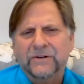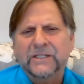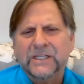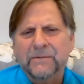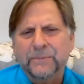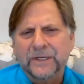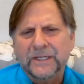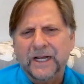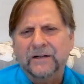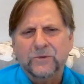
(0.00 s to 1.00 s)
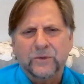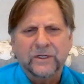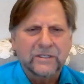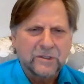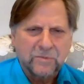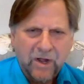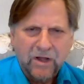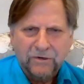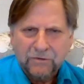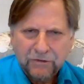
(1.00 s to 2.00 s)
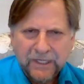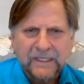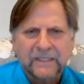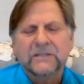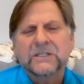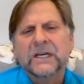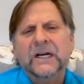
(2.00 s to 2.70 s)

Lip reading: An example in knowledge work is smaller things.